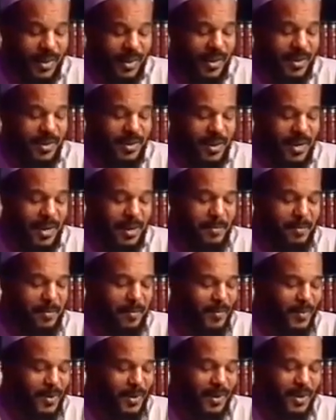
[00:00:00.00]
And
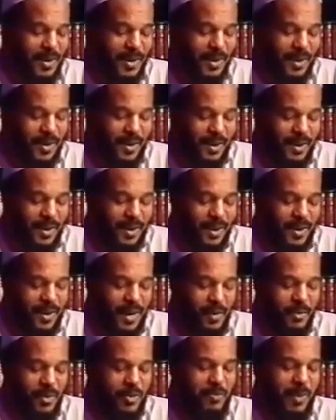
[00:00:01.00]

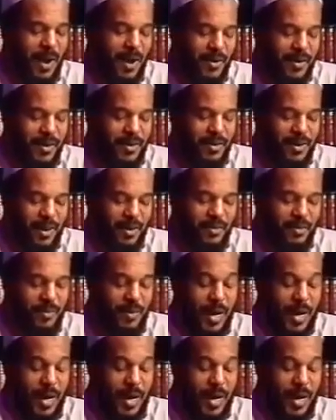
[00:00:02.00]
I was married.